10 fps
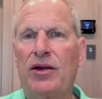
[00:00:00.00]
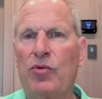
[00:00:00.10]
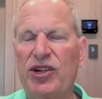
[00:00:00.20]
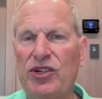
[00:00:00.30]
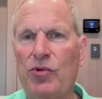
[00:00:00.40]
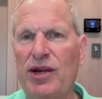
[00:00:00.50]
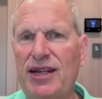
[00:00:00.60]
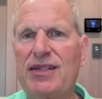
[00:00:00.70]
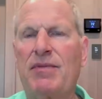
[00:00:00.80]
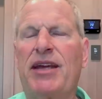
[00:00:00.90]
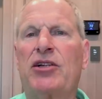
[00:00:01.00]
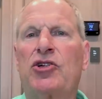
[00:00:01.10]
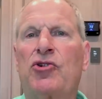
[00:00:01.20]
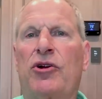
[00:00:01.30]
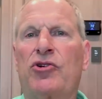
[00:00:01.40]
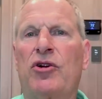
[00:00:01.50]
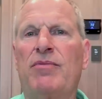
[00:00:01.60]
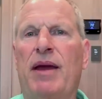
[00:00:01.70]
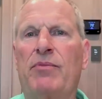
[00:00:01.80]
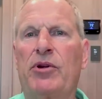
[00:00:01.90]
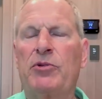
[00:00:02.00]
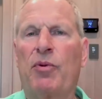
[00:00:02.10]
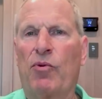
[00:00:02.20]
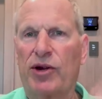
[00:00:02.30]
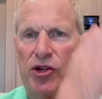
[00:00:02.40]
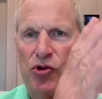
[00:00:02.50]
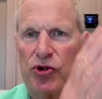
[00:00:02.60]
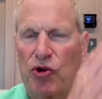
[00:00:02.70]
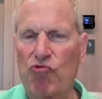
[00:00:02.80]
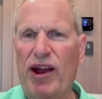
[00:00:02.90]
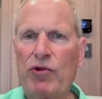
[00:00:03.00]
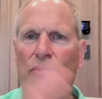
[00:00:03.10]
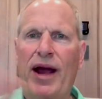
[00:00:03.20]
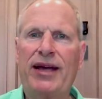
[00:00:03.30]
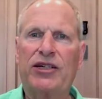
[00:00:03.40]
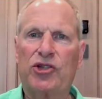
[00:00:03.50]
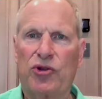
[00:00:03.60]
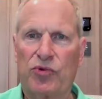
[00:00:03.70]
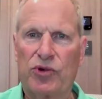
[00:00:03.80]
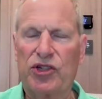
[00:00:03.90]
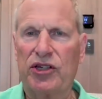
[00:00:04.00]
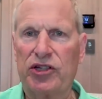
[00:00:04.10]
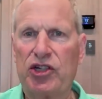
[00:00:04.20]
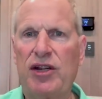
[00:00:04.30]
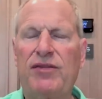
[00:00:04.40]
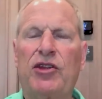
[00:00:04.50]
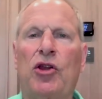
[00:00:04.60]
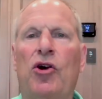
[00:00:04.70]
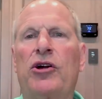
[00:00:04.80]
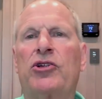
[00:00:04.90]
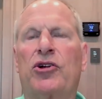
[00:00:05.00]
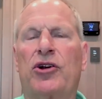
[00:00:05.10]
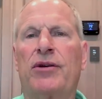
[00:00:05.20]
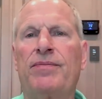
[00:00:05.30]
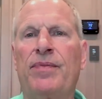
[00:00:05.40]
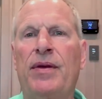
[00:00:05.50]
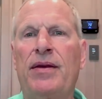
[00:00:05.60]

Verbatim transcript: we, we need to make short term numbers, but we're going to do it the right way so that we're still achieving the long term.